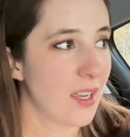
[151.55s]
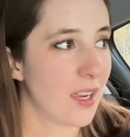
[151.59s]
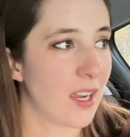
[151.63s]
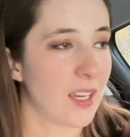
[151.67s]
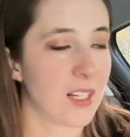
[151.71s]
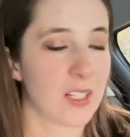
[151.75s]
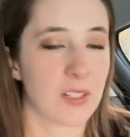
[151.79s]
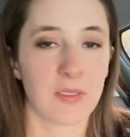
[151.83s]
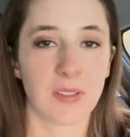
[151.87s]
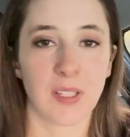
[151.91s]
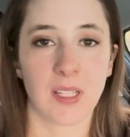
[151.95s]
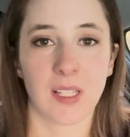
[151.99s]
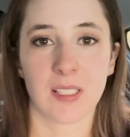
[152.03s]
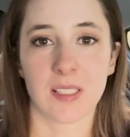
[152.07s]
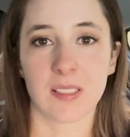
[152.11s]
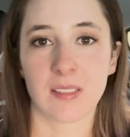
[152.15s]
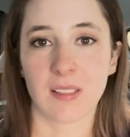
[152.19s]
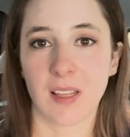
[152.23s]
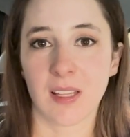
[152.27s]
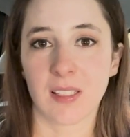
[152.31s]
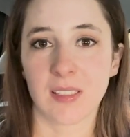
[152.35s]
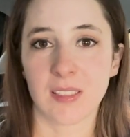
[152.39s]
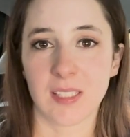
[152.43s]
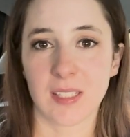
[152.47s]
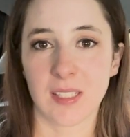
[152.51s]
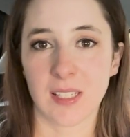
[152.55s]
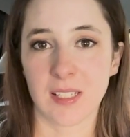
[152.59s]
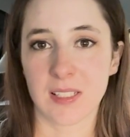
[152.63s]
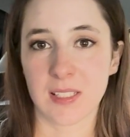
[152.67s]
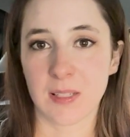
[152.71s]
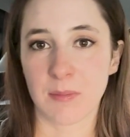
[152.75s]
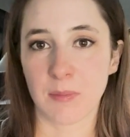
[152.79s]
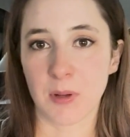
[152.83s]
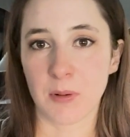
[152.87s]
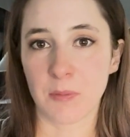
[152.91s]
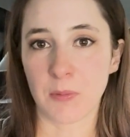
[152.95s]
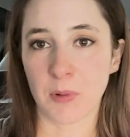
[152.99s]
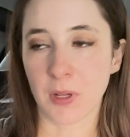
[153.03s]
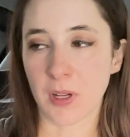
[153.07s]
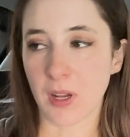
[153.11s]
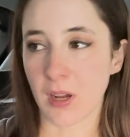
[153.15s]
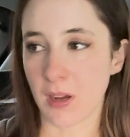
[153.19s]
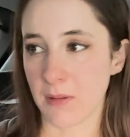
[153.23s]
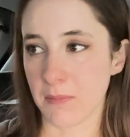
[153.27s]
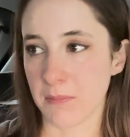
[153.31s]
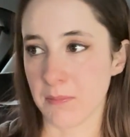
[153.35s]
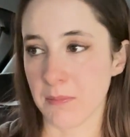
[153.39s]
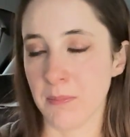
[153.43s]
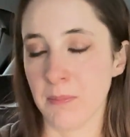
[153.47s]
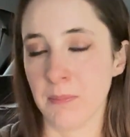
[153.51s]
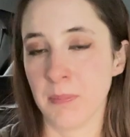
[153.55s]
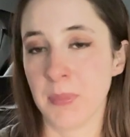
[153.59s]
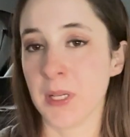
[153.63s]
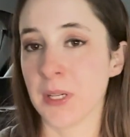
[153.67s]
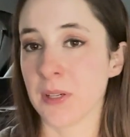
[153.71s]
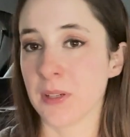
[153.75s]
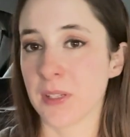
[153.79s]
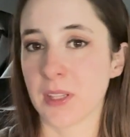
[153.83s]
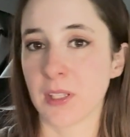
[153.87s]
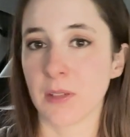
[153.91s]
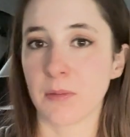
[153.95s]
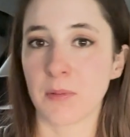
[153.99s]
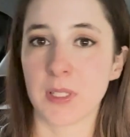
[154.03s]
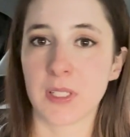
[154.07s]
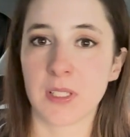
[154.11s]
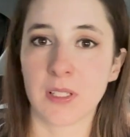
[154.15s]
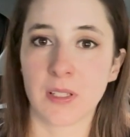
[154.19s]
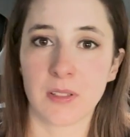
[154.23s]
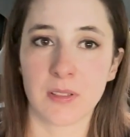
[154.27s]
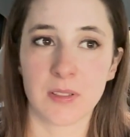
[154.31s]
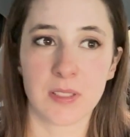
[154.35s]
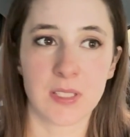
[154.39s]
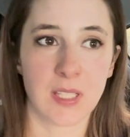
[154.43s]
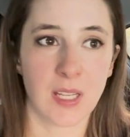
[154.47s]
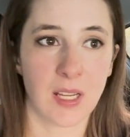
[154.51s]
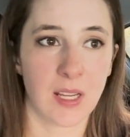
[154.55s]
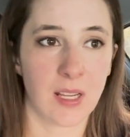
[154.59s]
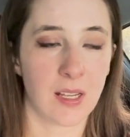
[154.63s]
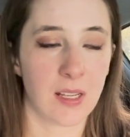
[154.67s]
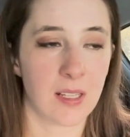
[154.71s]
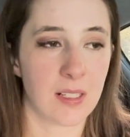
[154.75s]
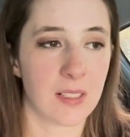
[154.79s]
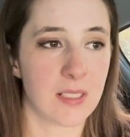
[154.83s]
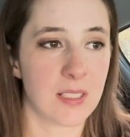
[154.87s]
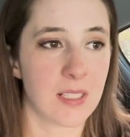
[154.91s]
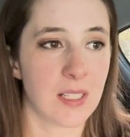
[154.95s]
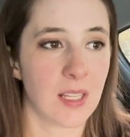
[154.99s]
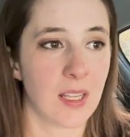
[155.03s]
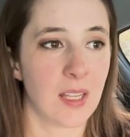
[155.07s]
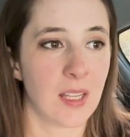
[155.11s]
I don't think it's likely that someone will come peer in the windows, and